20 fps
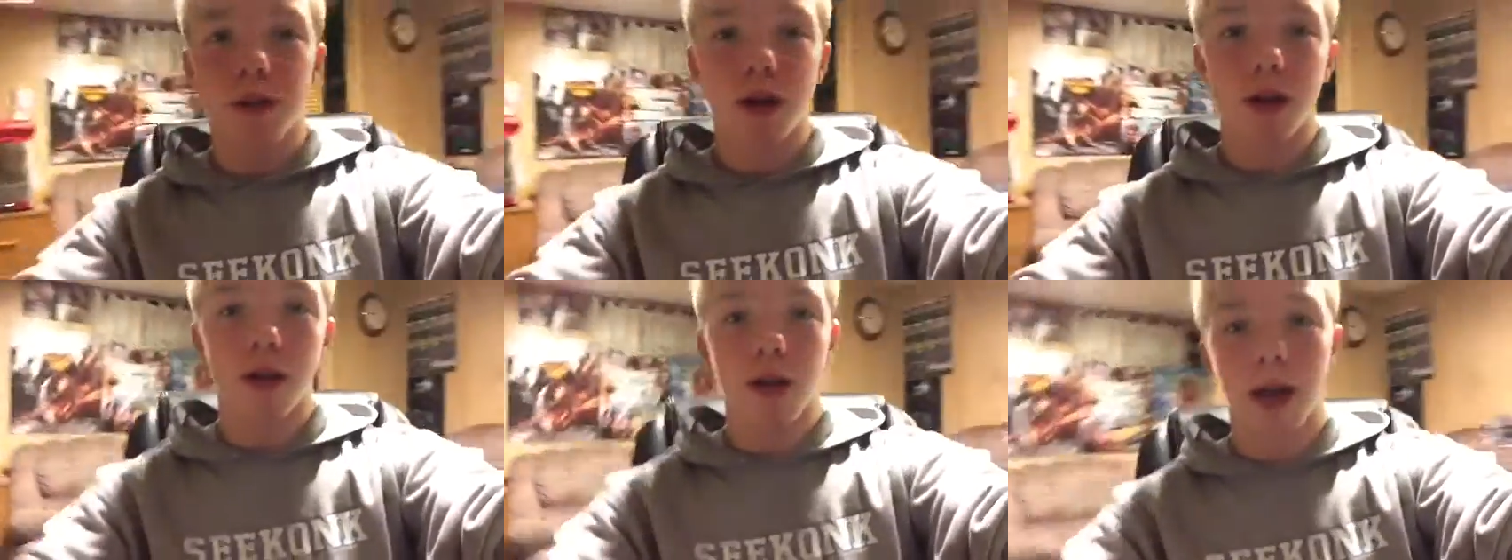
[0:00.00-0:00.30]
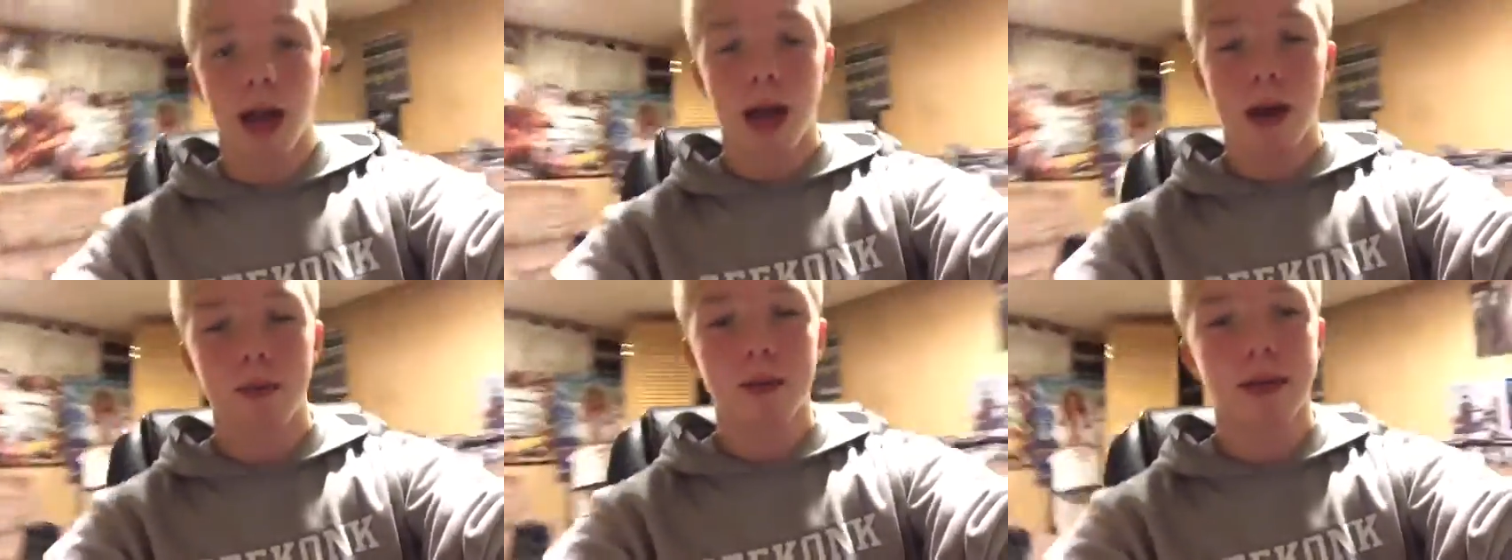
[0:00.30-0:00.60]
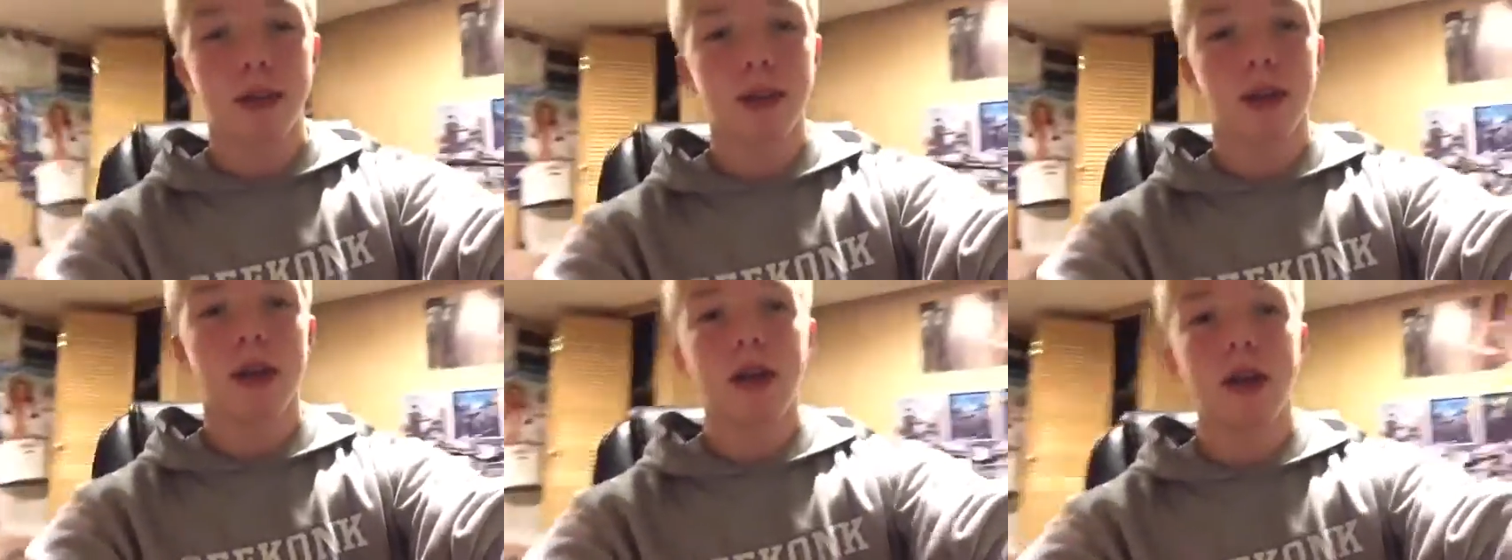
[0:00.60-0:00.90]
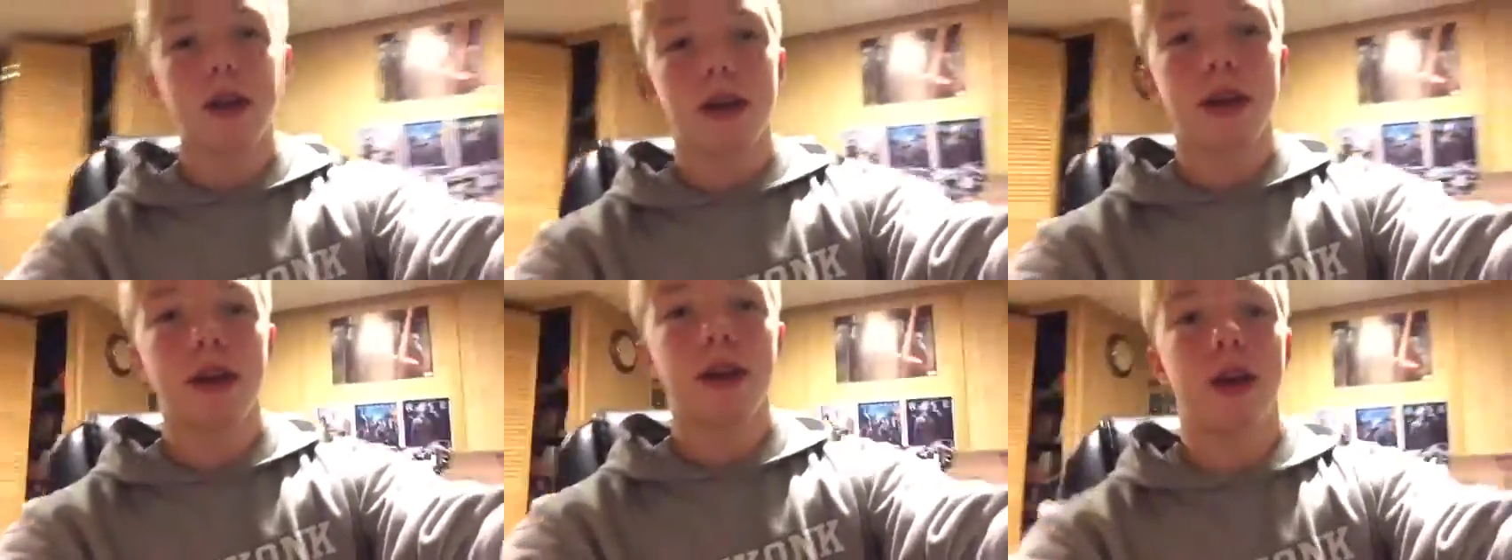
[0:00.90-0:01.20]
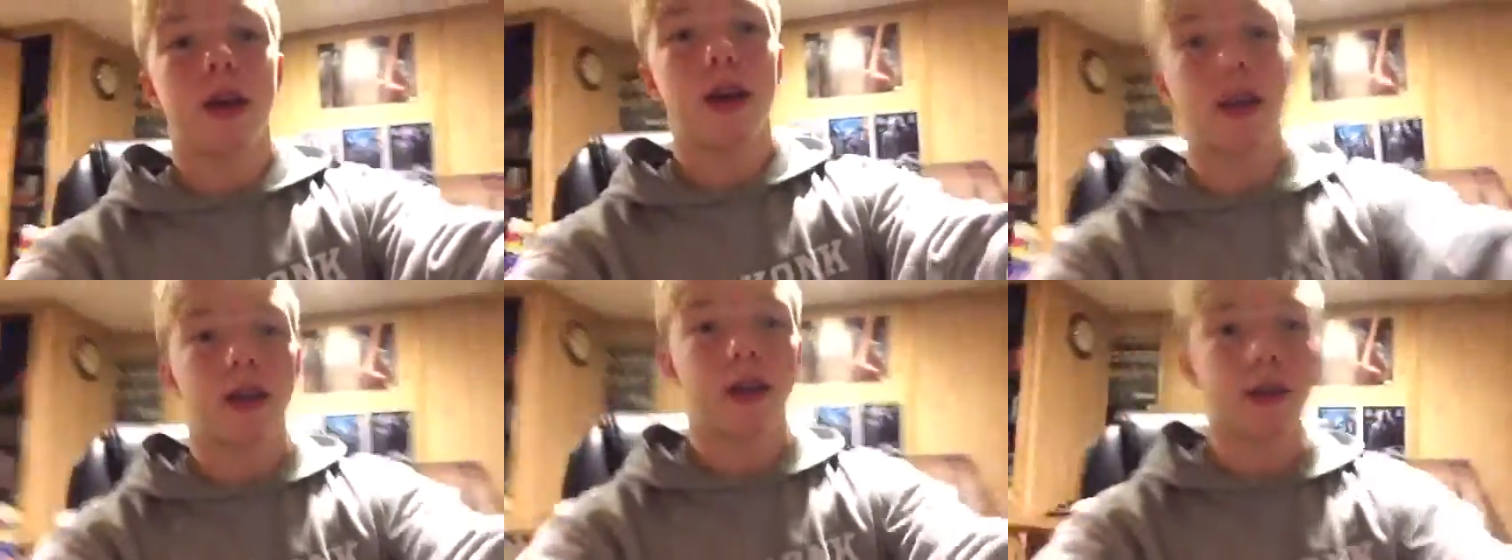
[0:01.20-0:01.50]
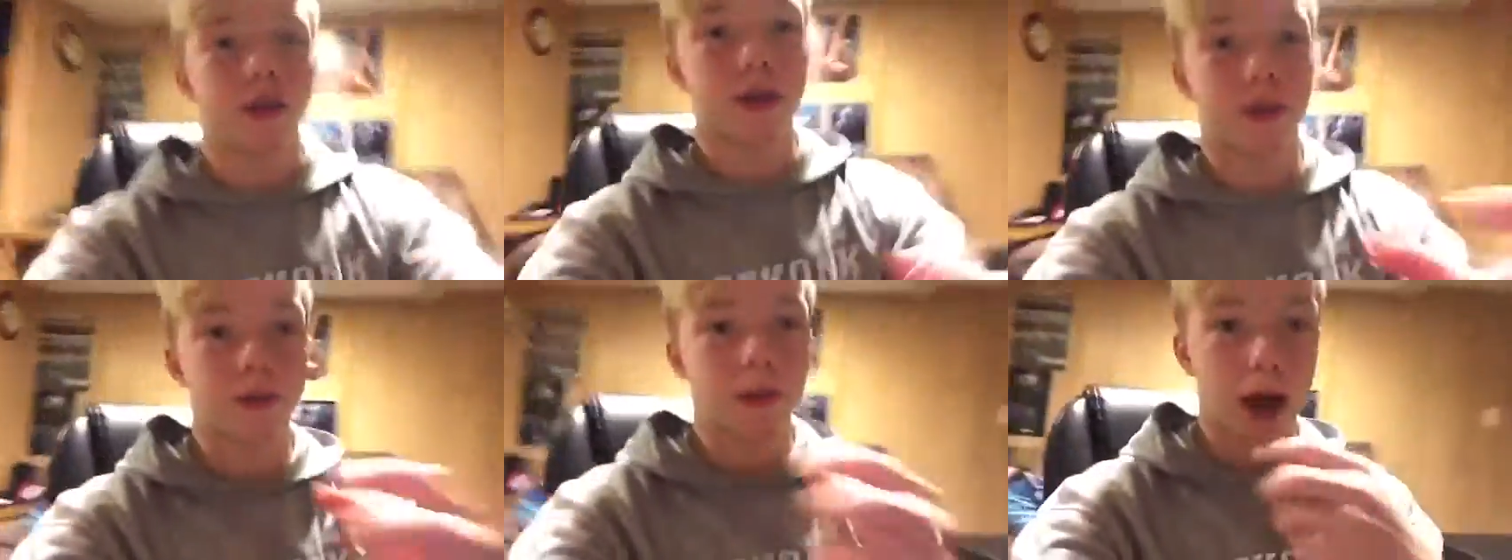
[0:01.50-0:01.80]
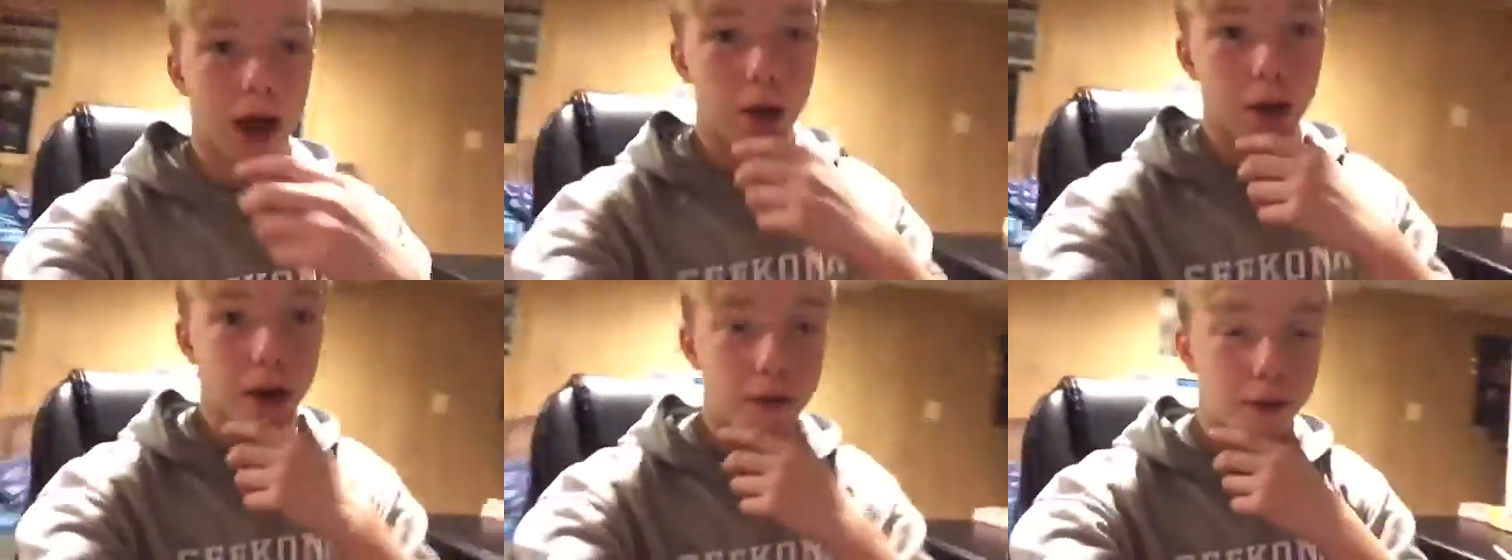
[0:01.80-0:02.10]
bottle caps and just
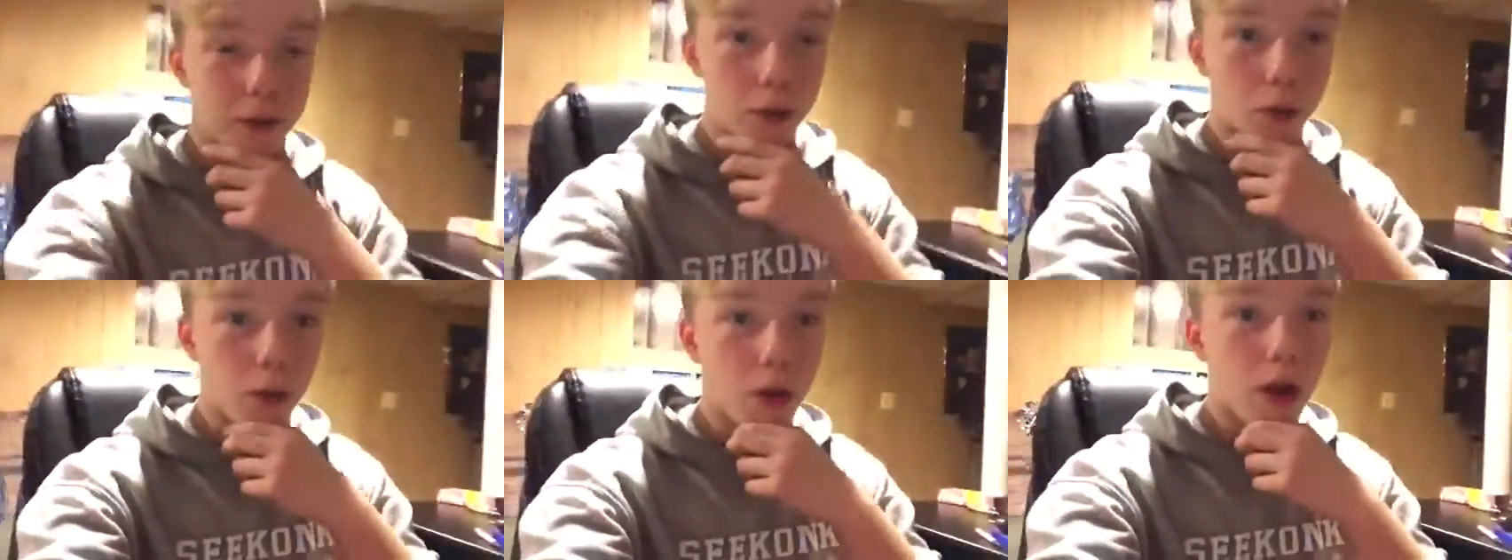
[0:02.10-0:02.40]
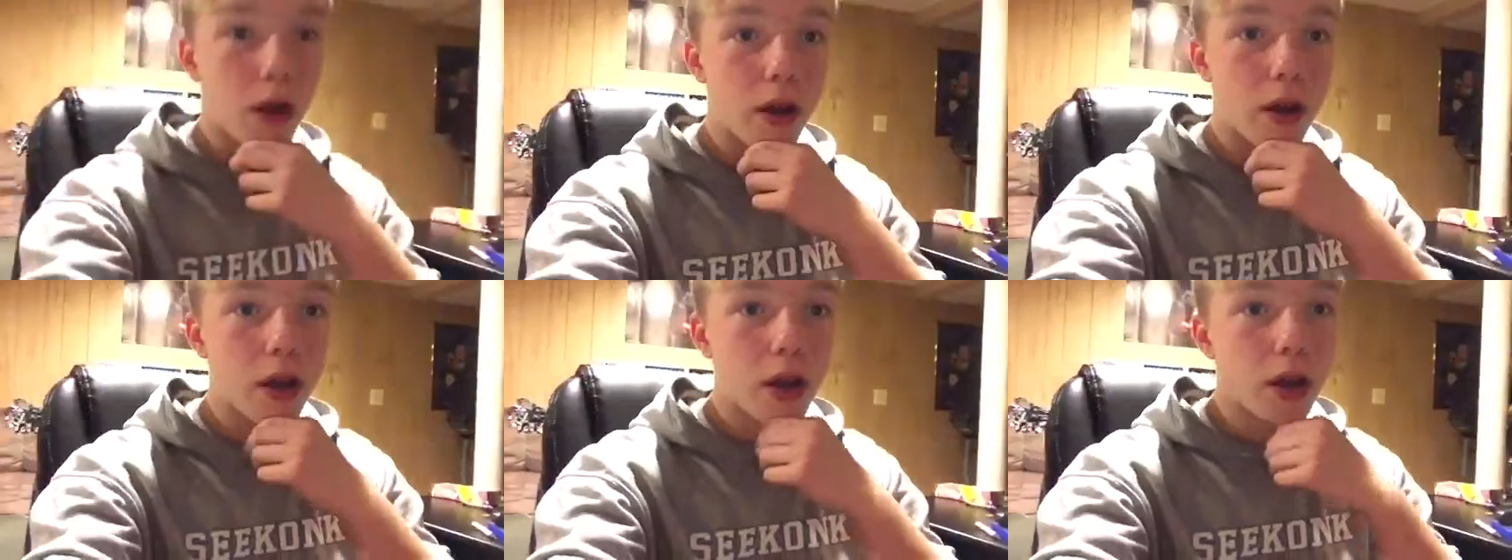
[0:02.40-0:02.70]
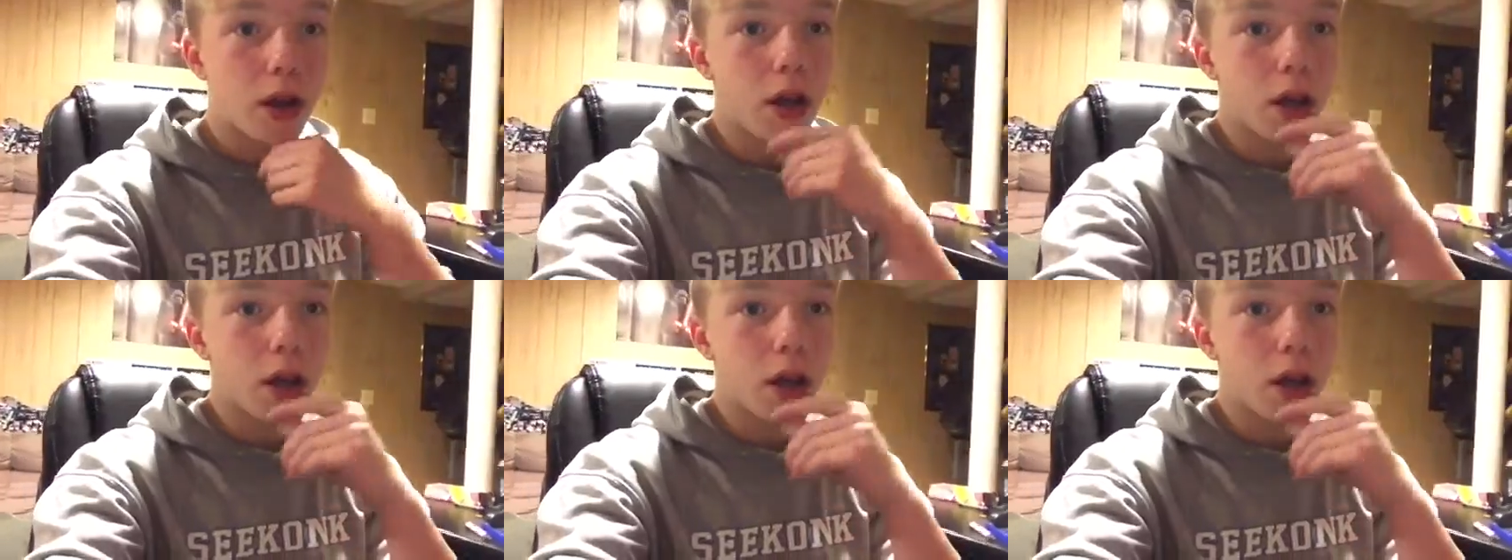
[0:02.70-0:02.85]
buy whatever you want.